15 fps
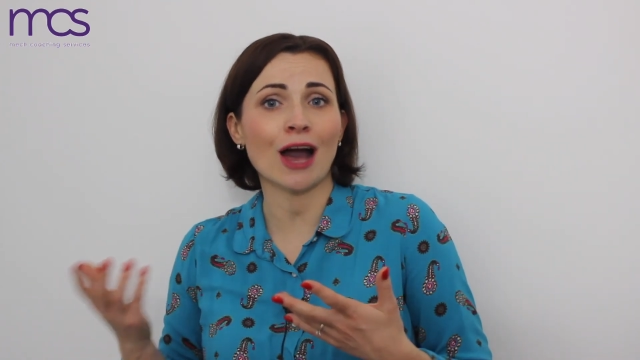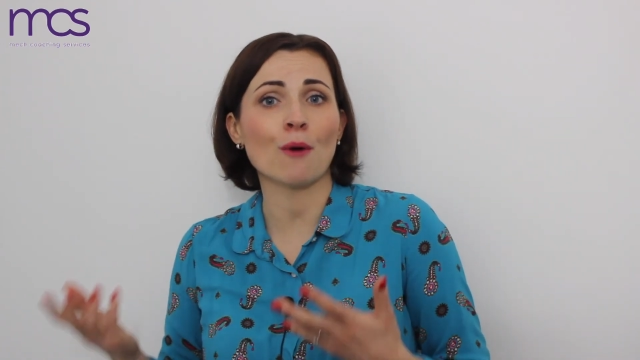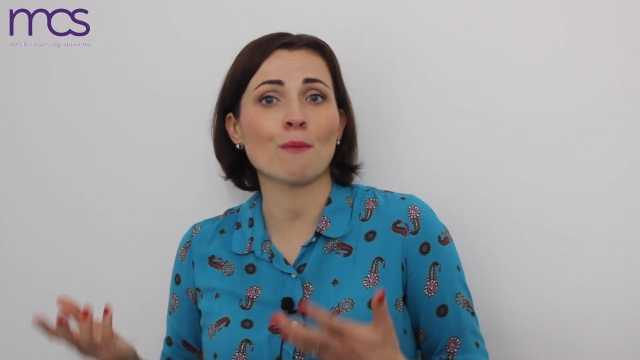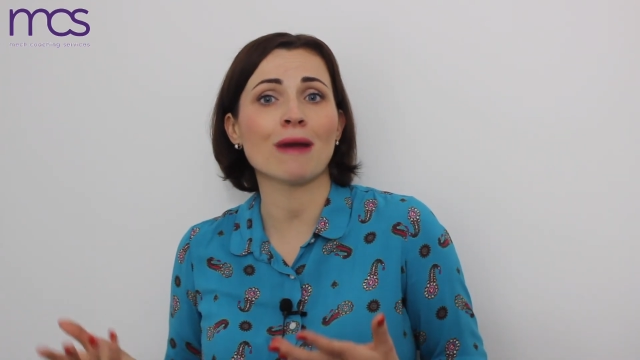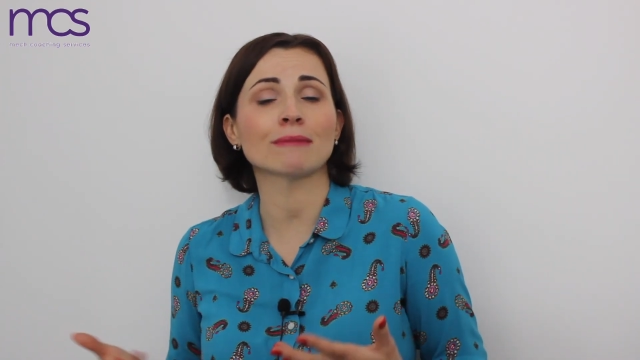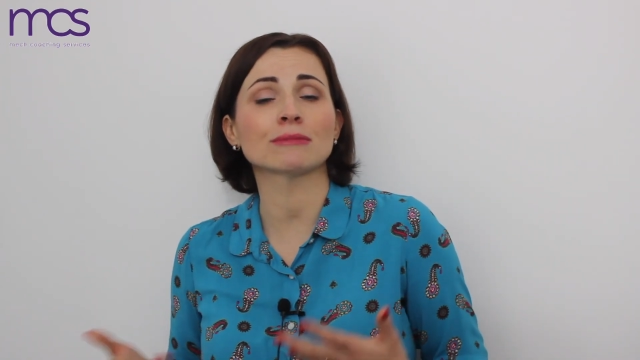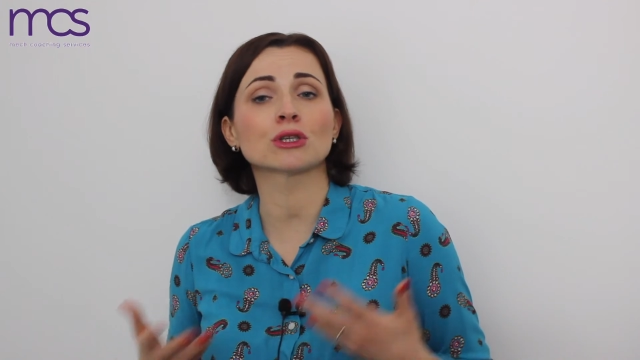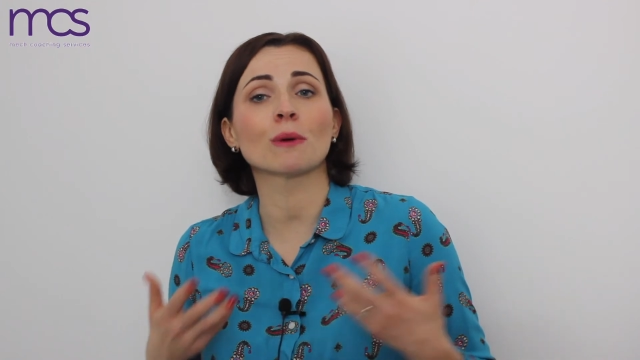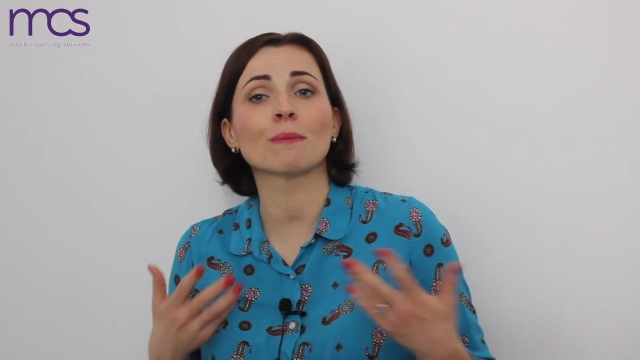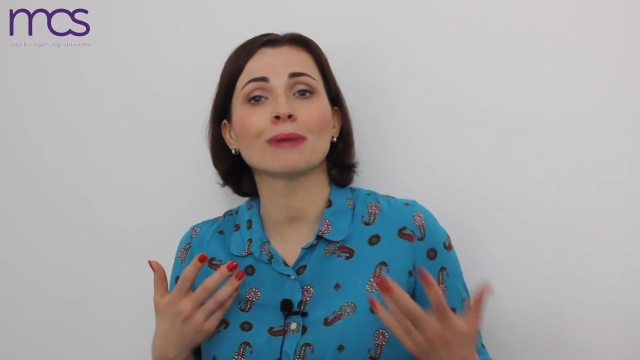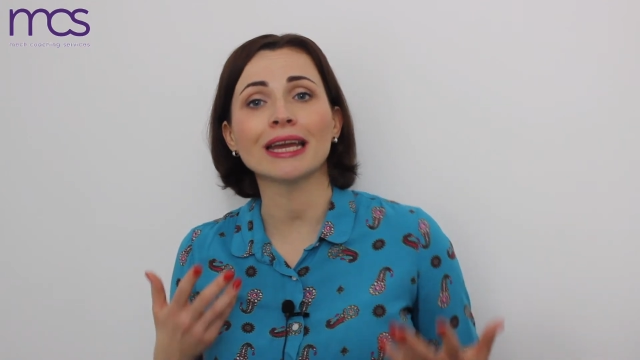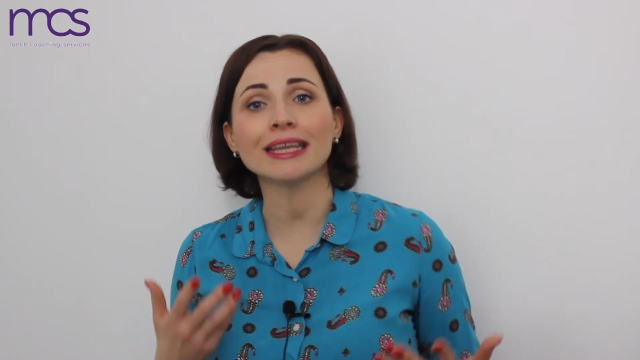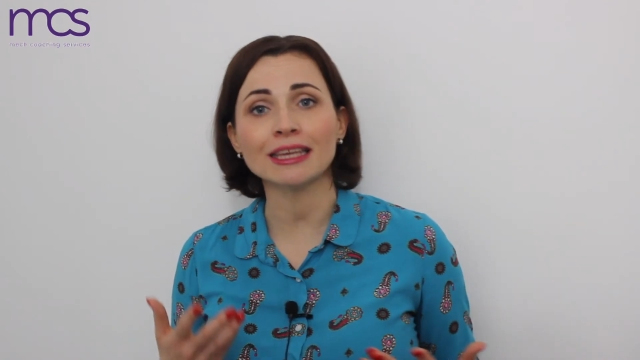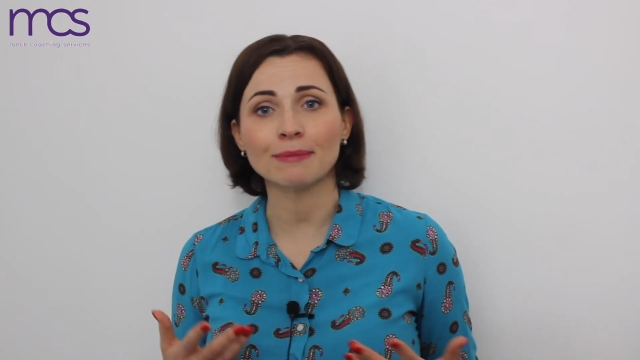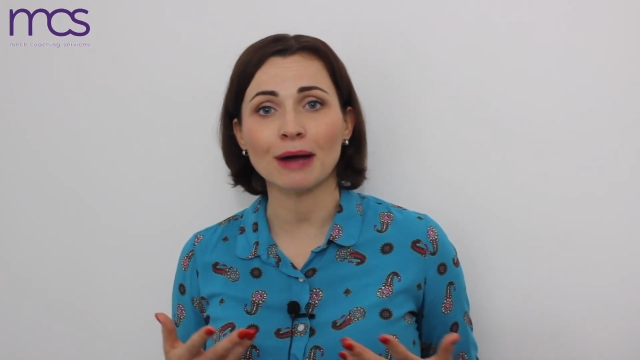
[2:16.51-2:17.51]
our moms
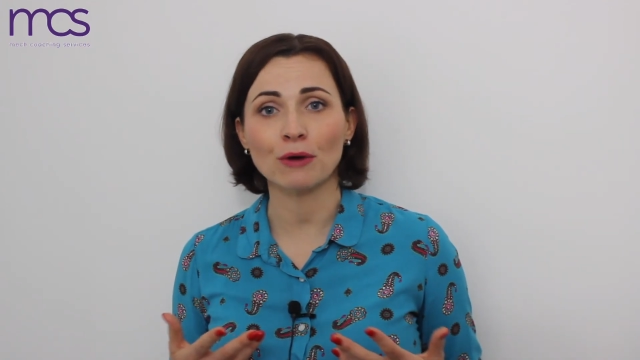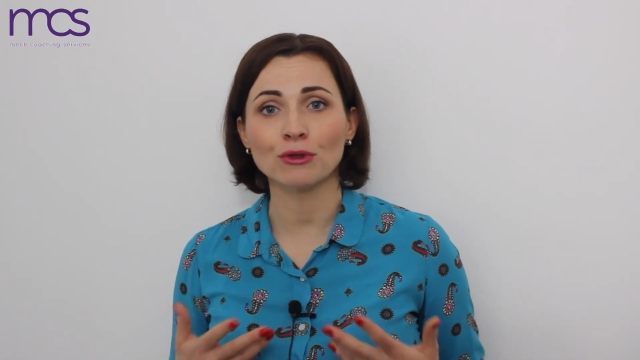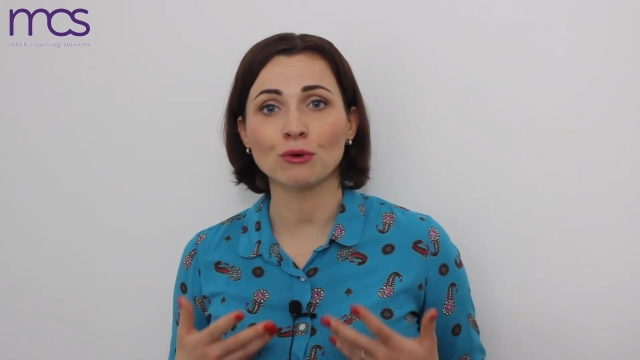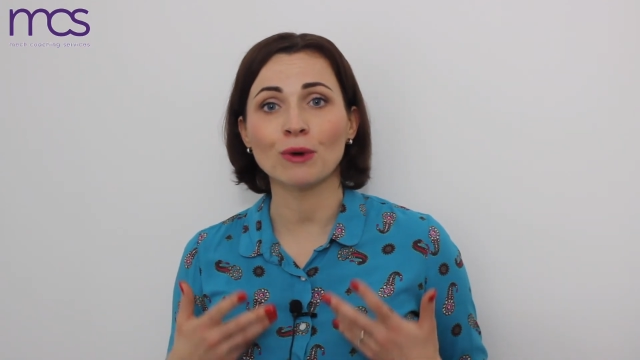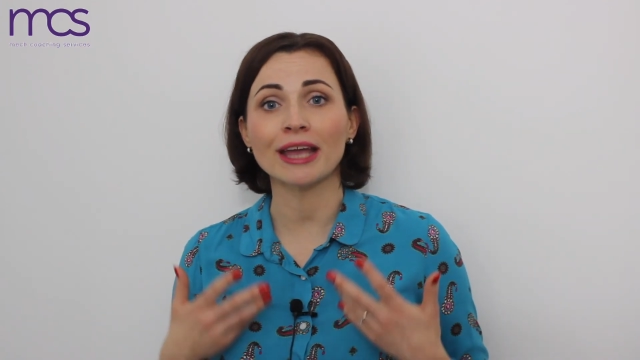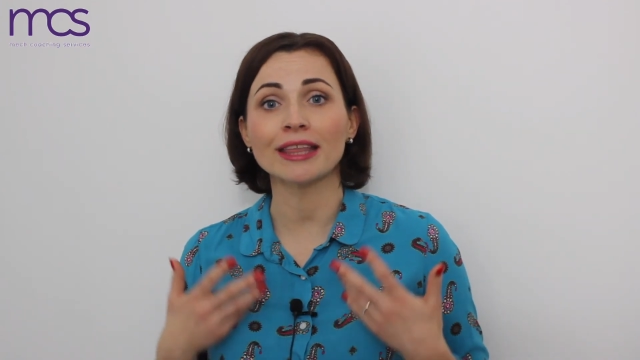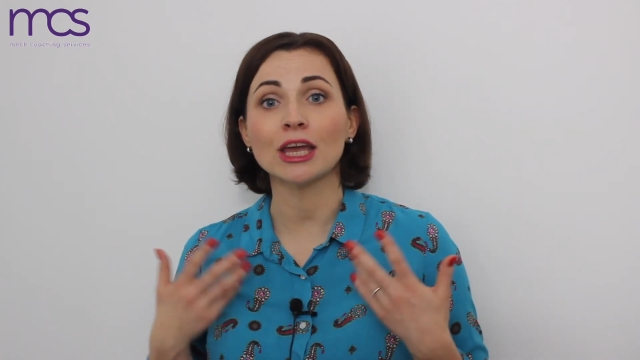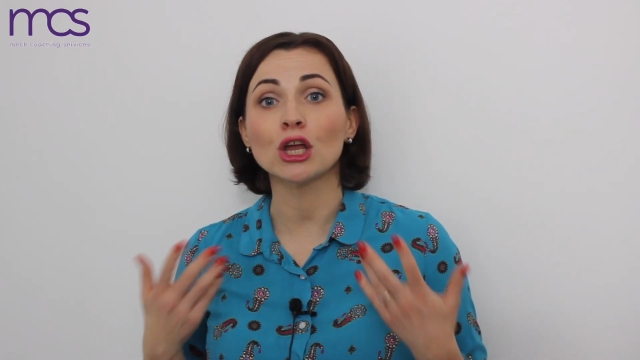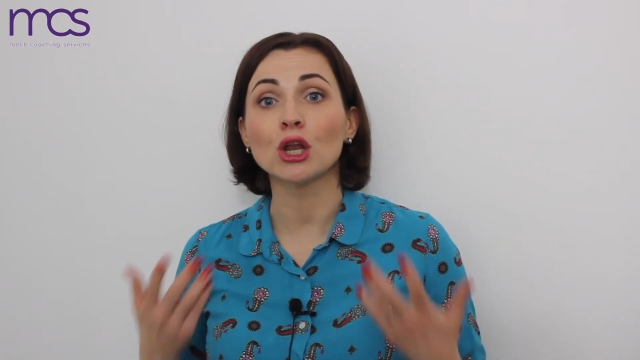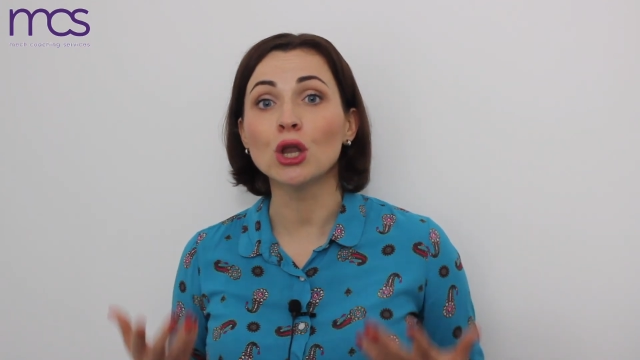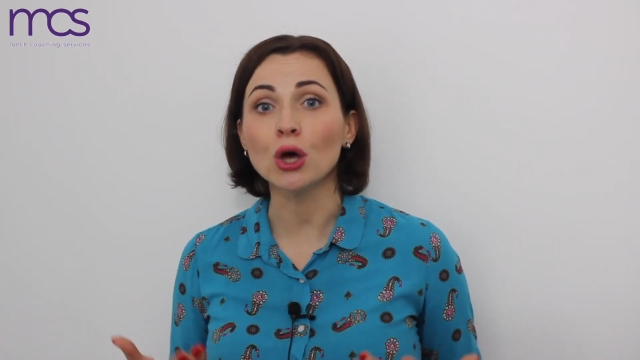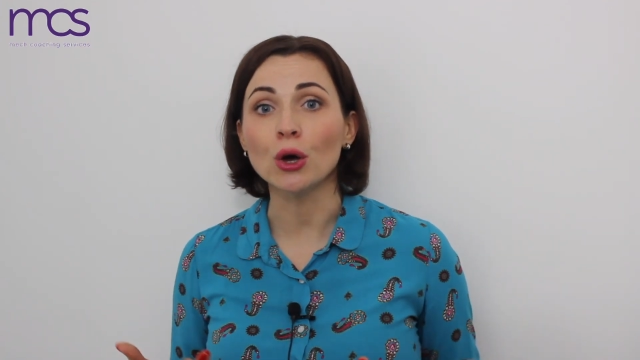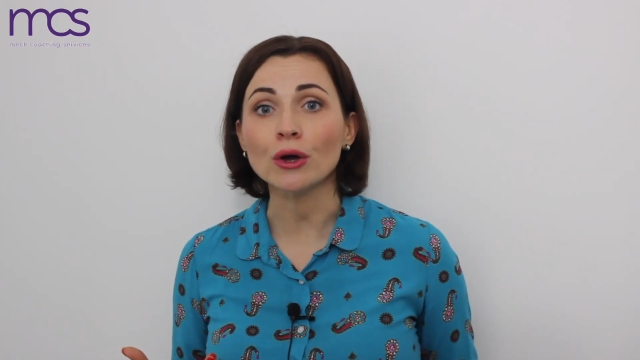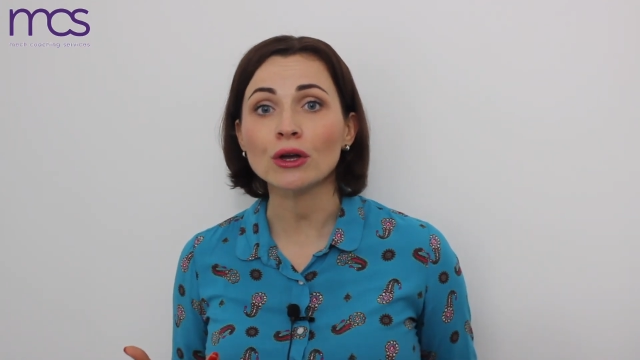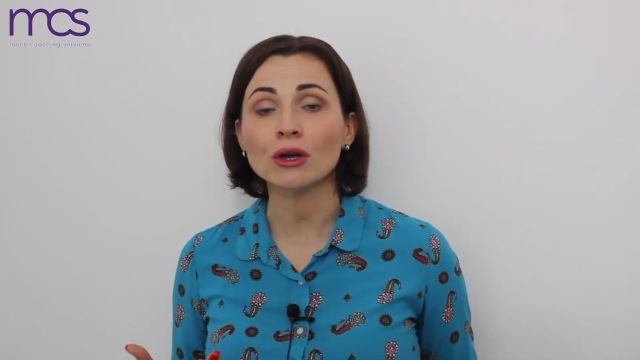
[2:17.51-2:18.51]
complaining about the way they
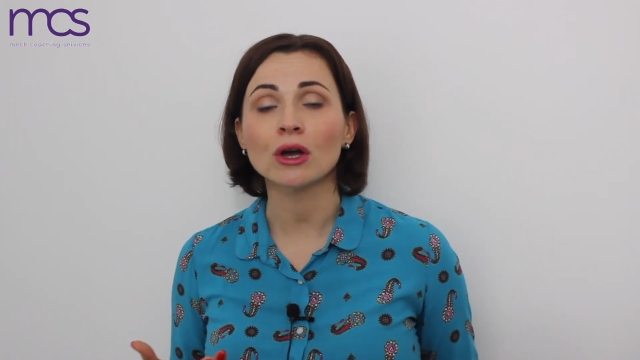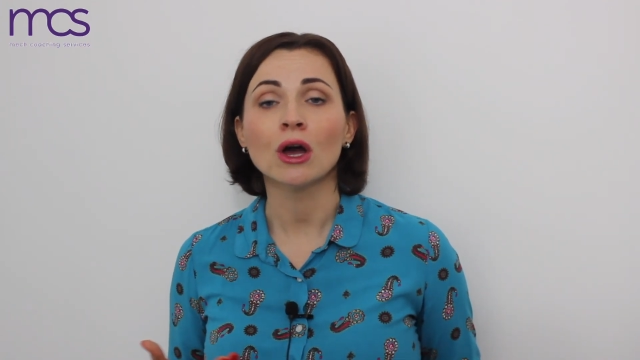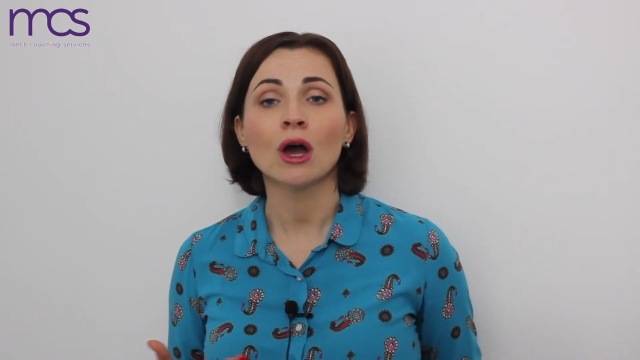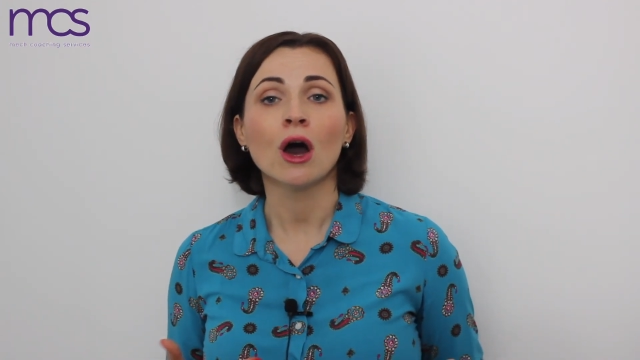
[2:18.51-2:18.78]
look